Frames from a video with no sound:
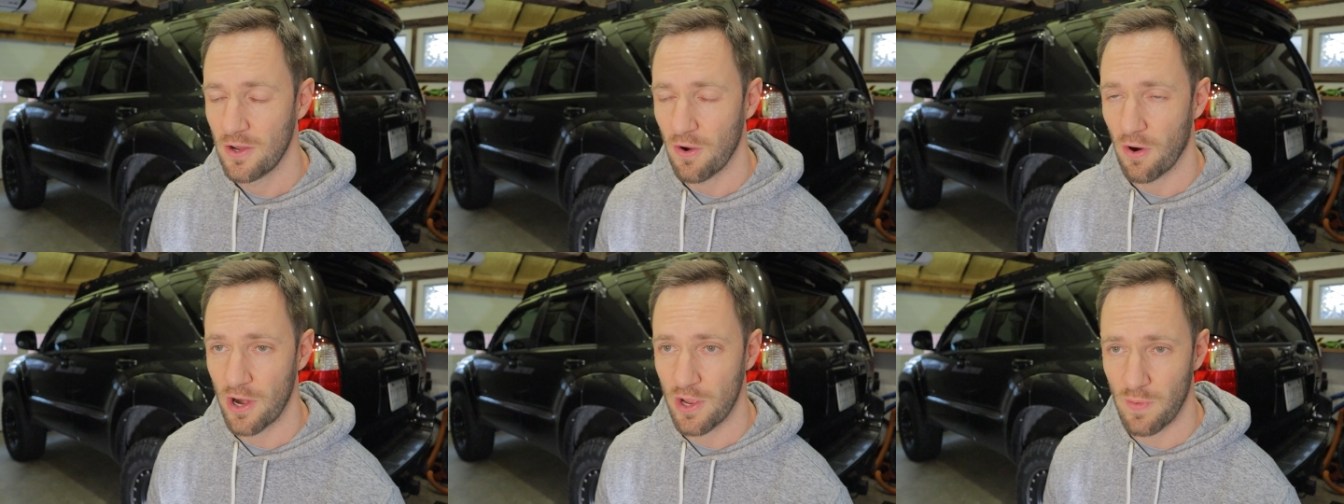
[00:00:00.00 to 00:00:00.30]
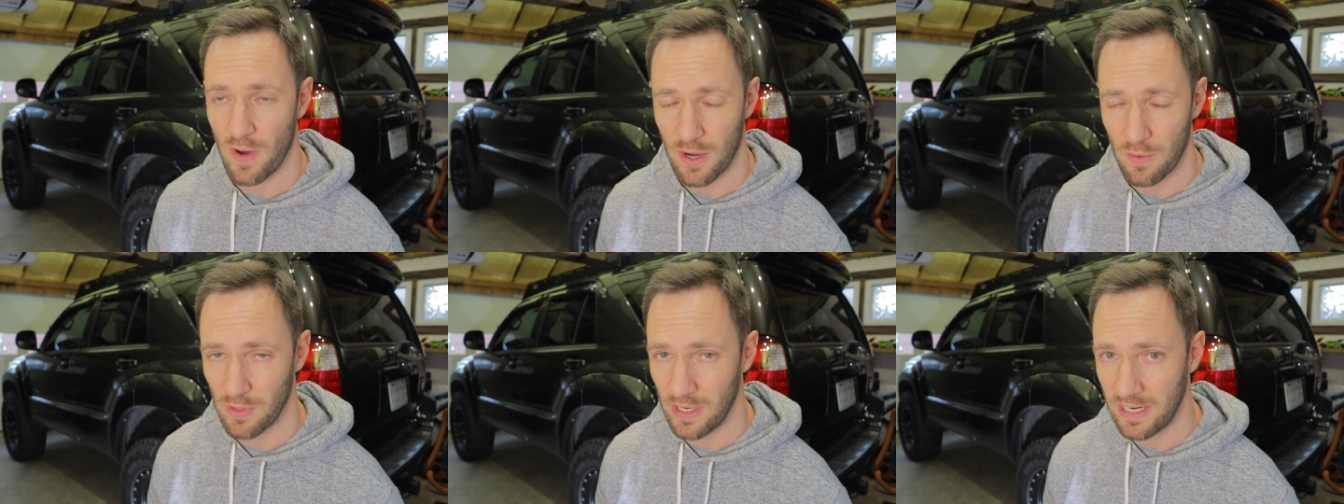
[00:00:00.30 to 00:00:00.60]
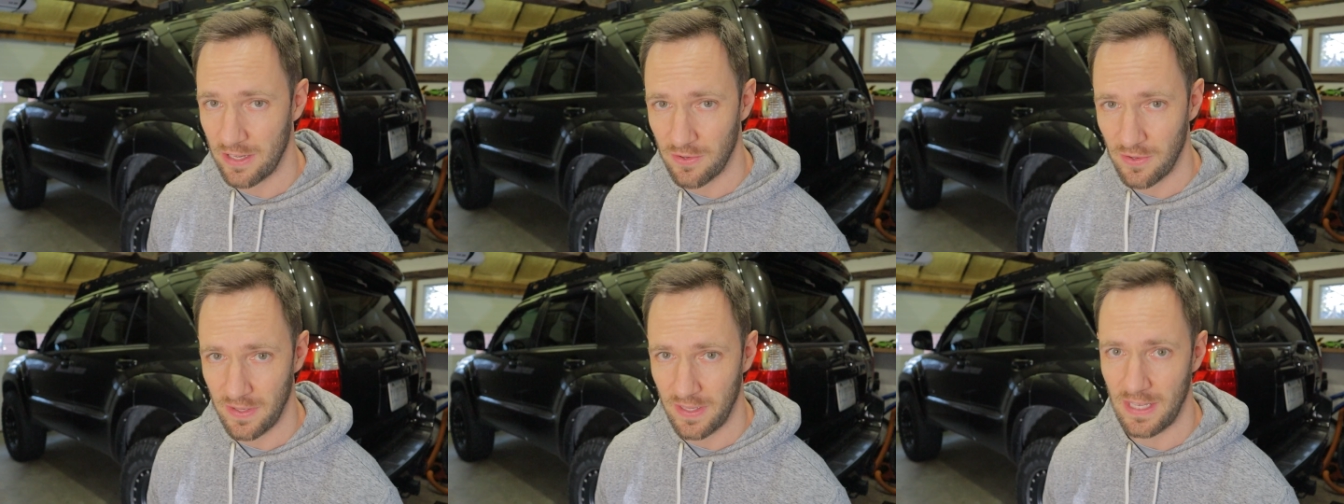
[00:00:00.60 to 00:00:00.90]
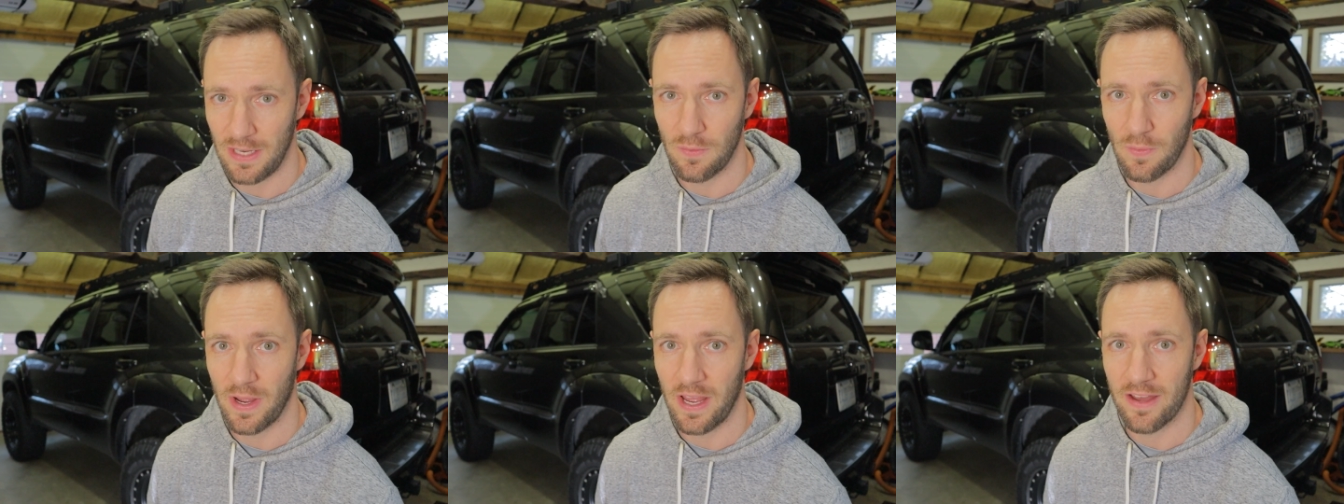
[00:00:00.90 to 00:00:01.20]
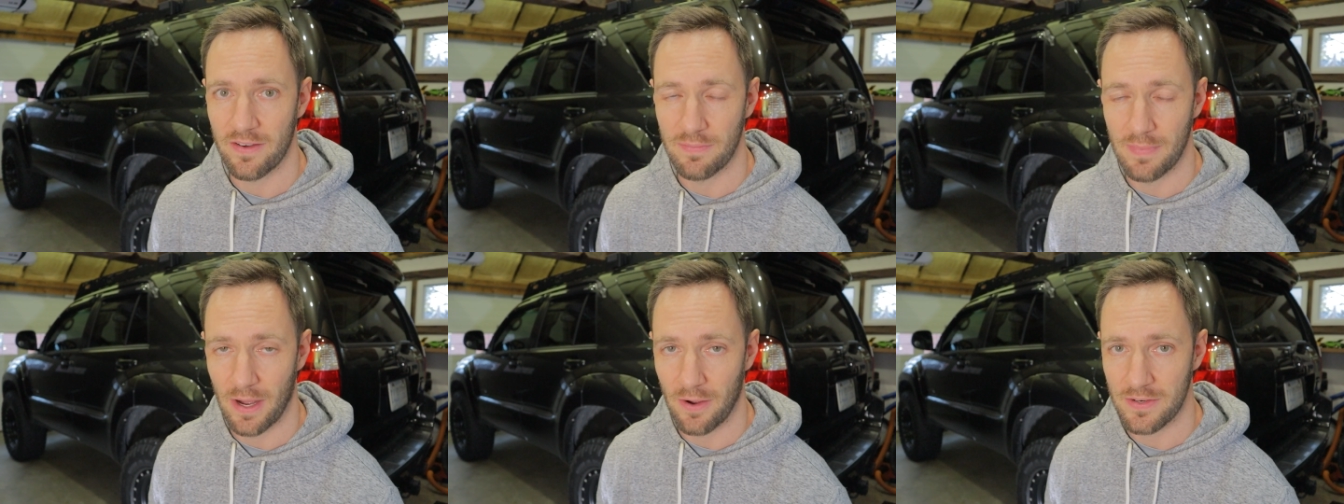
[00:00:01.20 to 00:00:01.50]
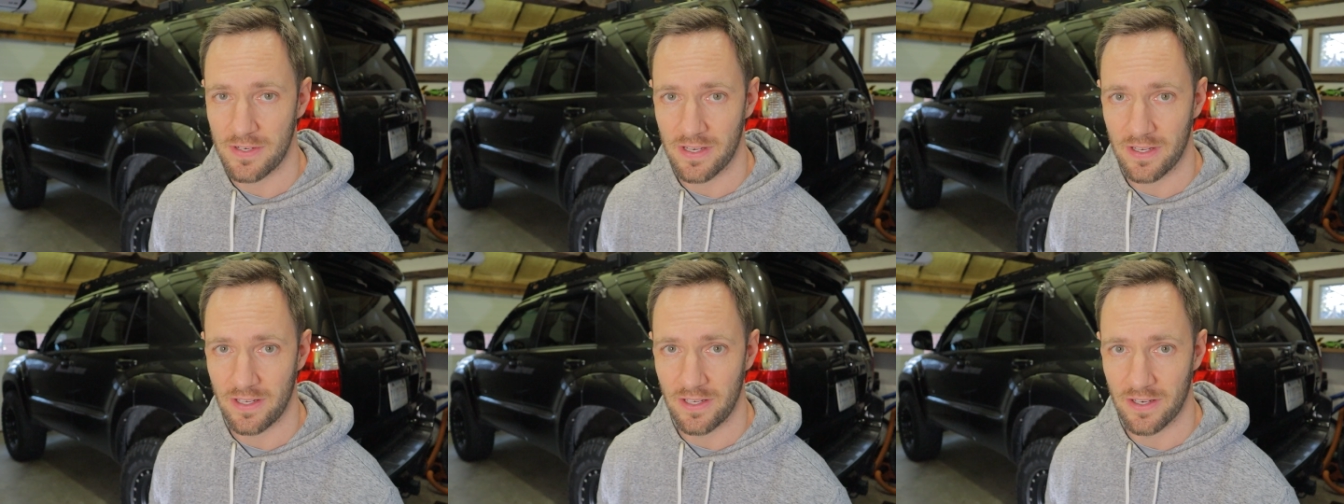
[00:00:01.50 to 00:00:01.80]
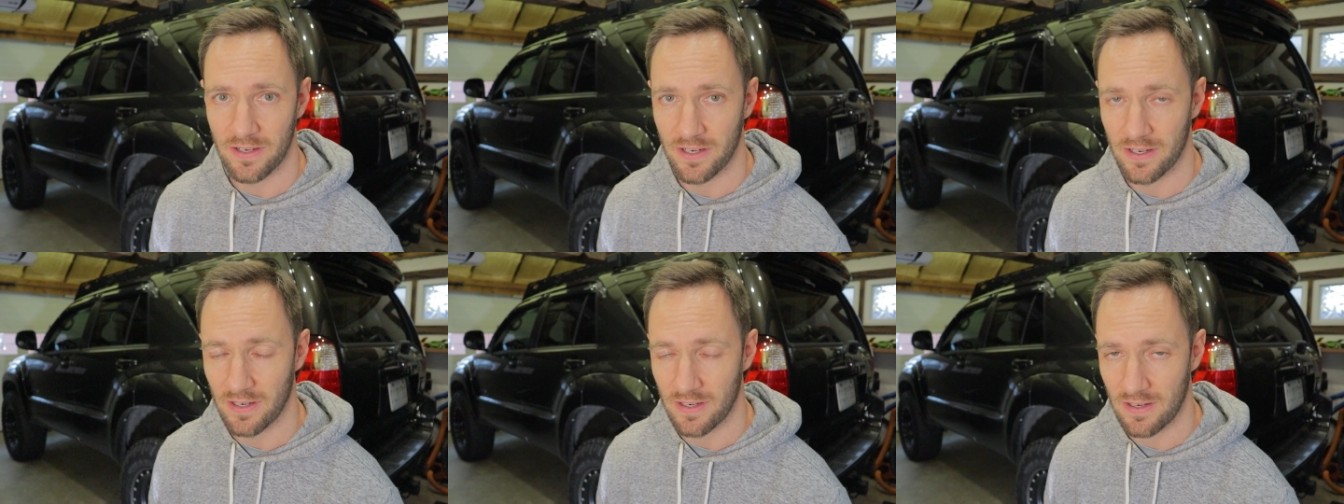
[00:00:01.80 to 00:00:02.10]
or you want a really clean way of mounting
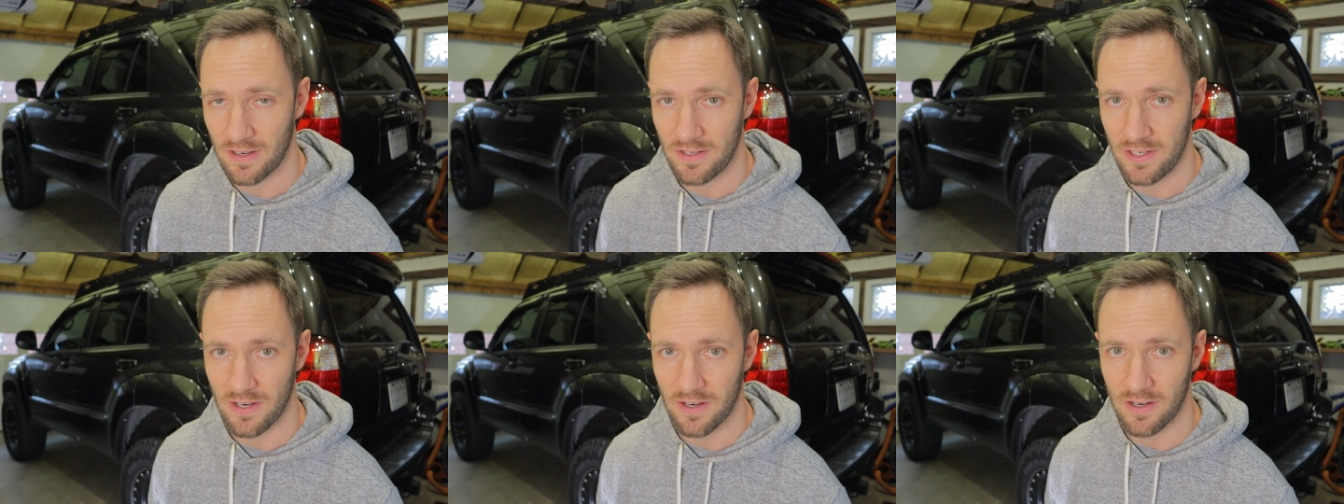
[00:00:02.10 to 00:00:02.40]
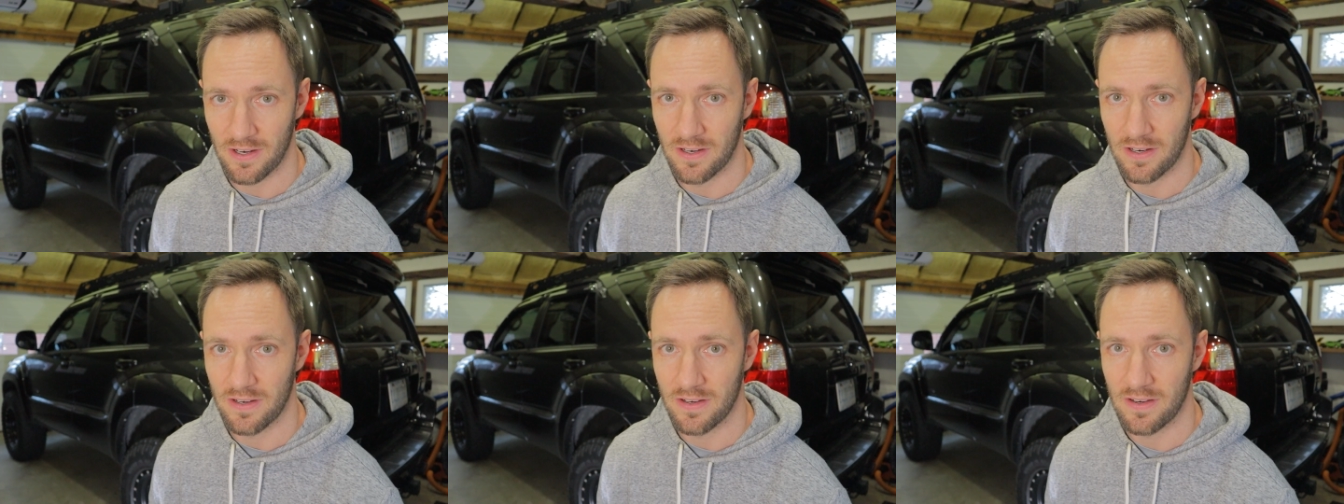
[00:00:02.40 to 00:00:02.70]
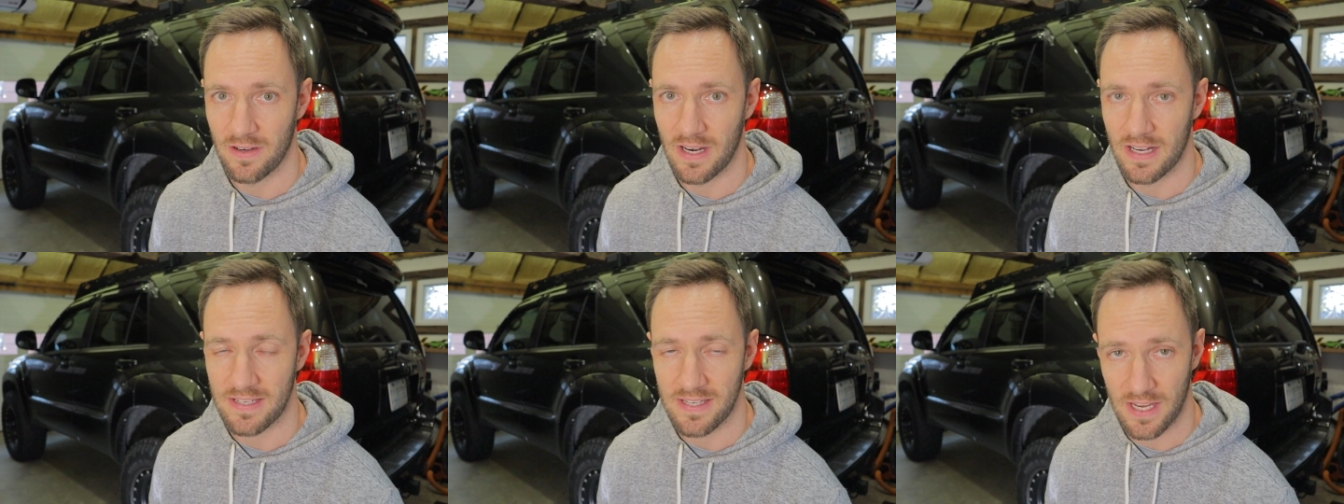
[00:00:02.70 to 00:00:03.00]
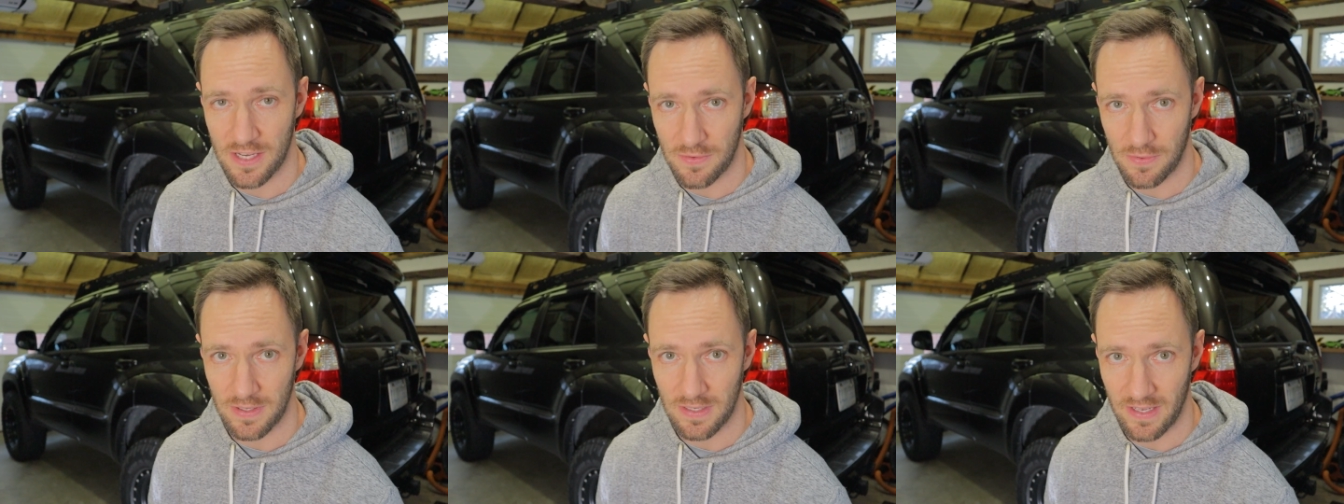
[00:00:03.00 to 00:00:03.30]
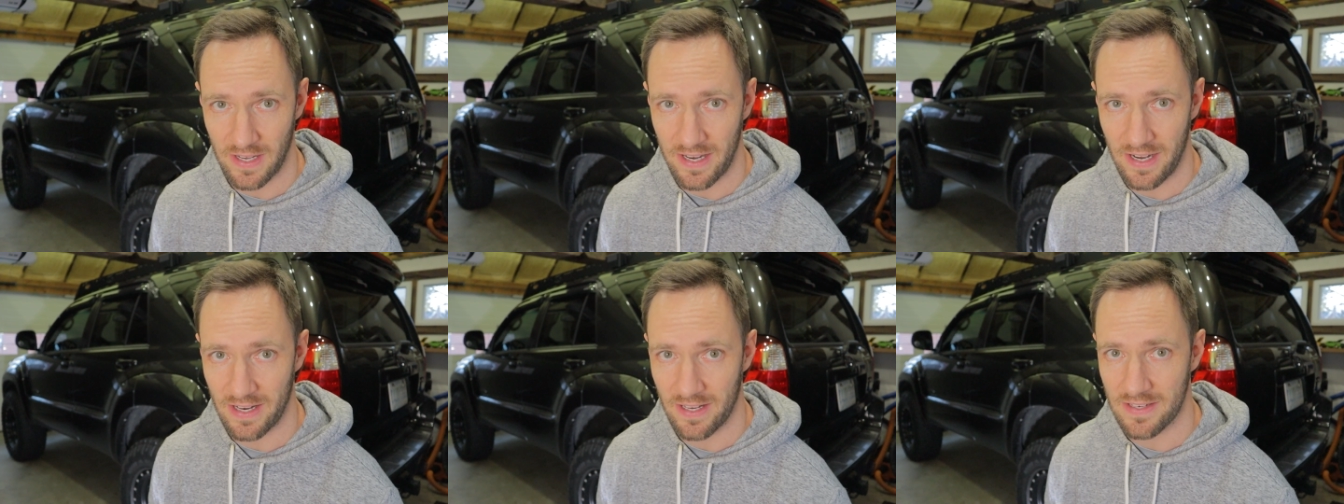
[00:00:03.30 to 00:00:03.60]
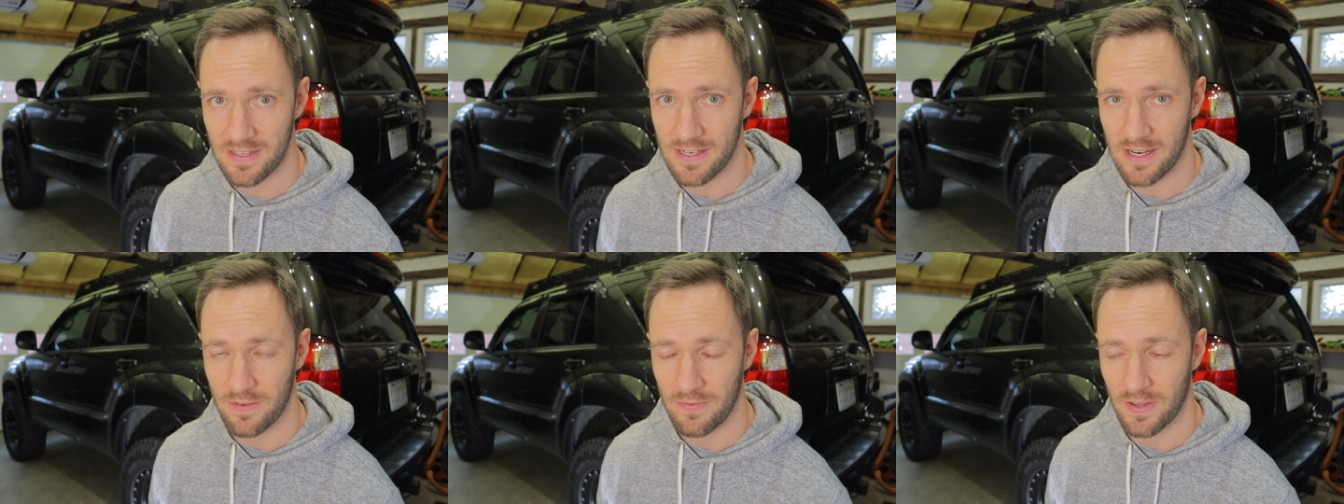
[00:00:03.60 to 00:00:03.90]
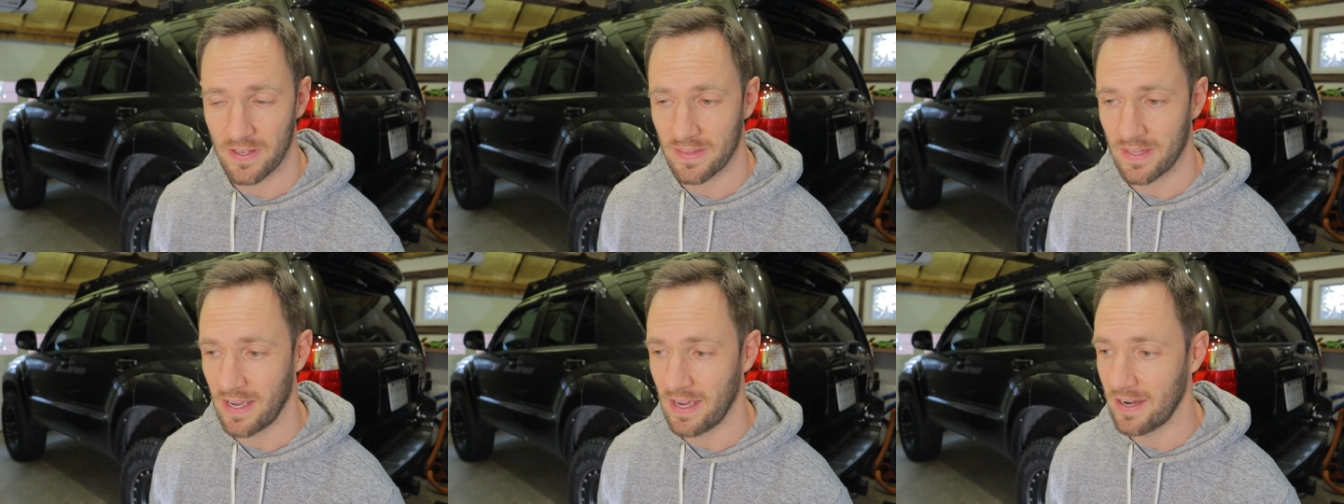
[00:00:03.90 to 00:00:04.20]
your accessory lighting and stuff
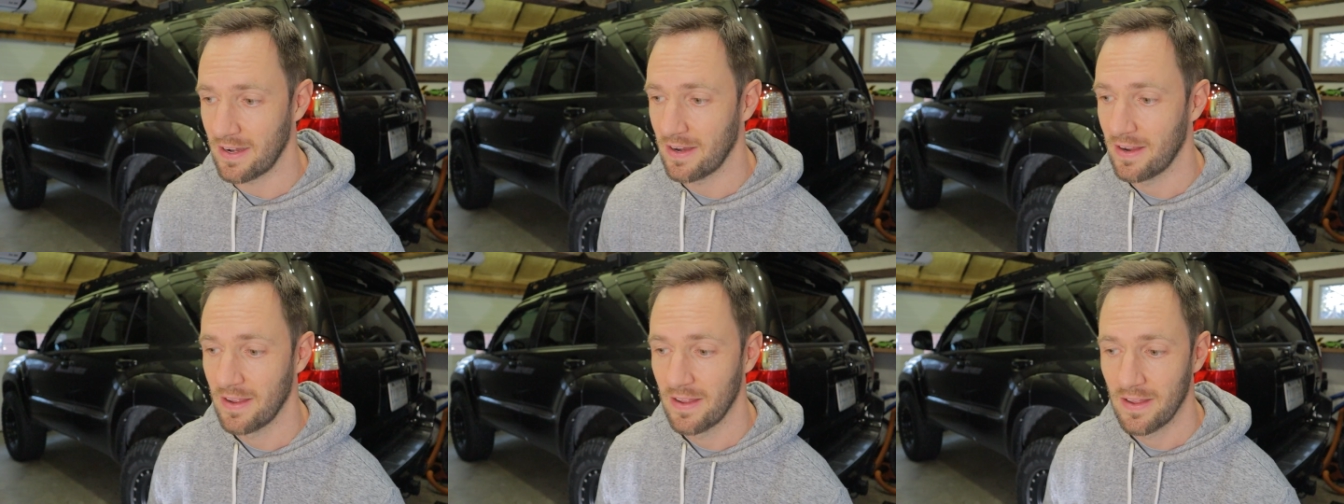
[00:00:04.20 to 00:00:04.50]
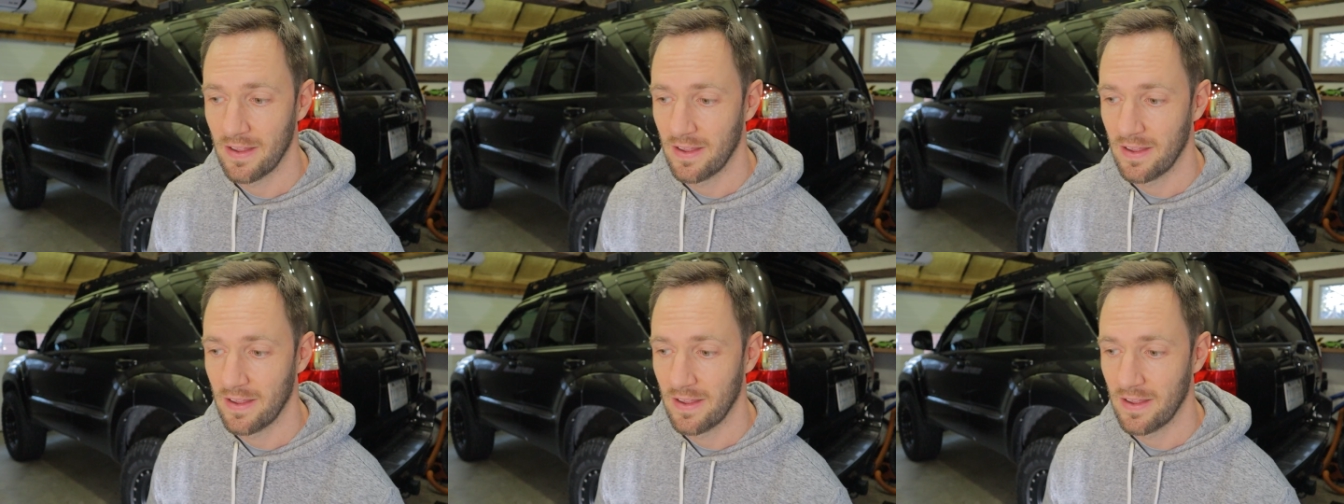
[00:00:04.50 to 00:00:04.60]
like that.